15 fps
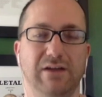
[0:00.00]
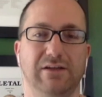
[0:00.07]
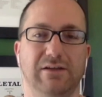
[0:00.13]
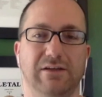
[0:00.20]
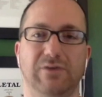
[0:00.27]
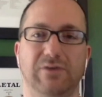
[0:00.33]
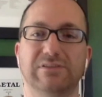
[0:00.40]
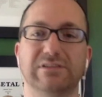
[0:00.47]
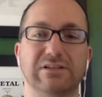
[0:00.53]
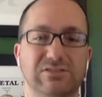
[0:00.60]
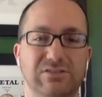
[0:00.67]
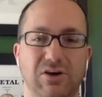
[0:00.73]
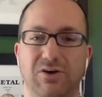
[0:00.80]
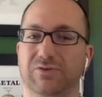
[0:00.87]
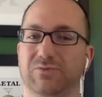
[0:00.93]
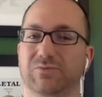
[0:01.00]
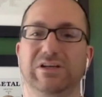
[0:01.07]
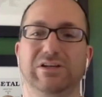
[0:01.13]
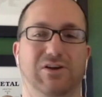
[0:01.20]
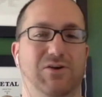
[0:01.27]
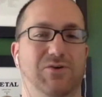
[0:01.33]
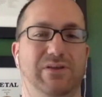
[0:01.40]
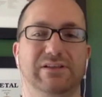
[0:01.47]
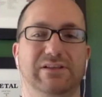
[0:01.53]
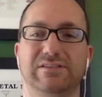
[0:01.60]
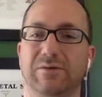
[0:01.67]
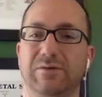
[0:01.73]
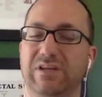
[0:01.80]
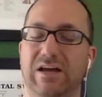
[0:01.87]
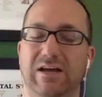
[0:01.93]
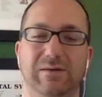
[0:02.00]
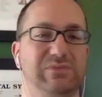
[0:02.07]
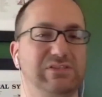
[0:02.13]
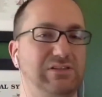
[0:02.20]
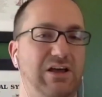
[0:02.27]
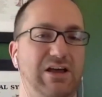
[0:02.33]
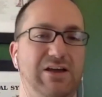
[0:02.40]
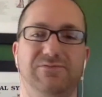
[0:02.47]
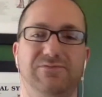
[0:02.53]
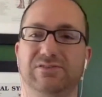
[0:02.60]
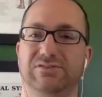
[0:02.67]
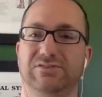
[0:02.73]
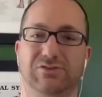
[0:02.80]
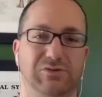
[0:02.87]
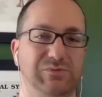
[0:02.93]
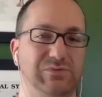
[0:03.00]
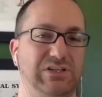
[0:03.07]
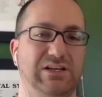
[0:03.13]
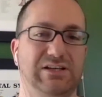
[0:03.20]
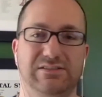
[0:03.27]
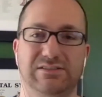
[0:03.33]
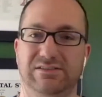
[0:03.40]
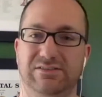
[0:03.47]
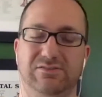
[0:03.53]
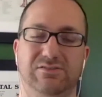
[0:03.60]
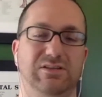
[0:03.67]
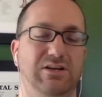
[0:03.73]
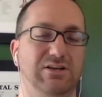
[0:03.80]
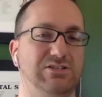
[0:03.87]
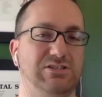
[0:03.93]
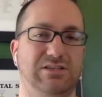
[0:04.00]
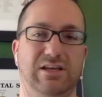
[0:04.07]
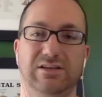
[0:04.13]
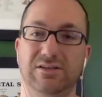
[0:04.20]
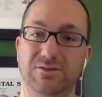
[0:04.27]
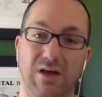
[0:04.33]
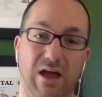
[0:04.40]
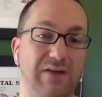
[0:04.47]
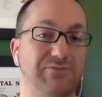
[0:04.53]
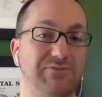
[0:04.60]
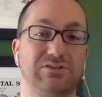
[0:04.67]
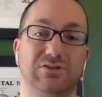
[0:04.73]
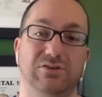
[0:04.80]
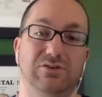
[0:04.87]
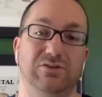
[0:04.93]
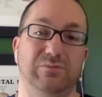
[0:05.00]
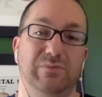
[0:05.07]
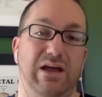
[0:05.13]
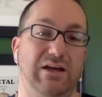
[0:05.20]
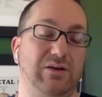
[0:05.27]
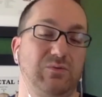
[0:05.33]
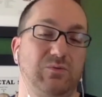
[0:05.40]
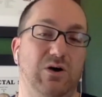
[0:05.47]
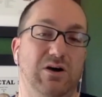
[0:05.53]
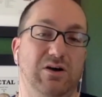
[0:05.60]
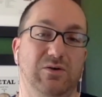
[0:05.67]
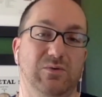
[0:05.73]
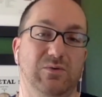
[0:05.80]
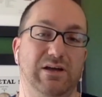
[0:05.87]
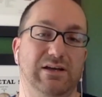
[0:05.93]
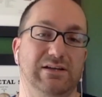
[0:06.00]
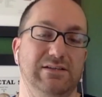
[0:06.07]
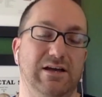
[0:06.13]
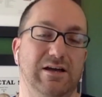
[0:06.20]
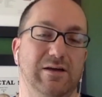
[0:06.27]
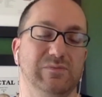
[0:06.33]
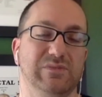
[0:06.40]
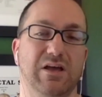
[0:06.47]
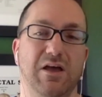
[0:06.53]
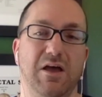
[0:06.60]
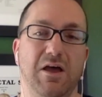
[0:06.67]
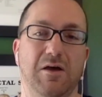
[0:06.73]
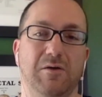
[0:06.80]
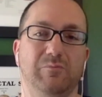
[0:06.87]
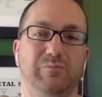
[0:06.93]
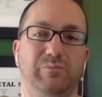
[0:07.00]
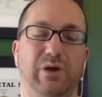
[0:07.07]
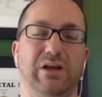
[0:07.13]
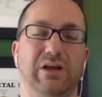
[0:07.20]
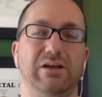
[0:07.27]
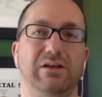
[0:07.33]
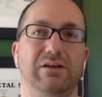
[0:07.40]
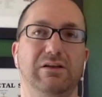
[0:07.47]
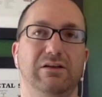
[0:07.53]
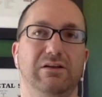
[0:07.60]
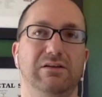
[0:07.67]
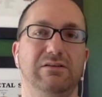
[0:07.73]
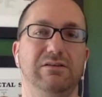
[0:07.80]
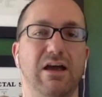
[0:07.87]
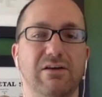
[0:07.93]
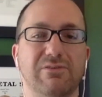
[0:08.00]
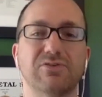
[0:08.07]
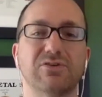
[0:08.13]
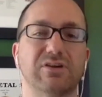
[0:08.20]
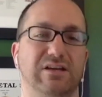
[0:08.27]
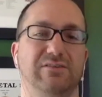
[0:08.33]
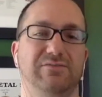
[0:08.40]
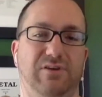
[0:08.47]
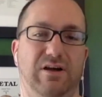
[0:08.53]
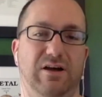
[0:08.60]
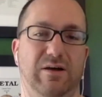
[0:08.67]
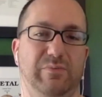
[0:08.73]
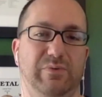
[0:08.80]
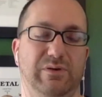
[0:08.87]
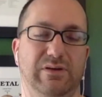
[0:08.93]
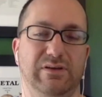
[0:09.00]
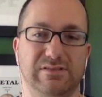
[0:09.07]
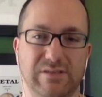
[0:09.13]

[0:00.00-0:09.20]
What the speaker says: Now, as an adult, we know that sometimes life and circumstances are such that you have to turn your back and walk away at times. But never give up is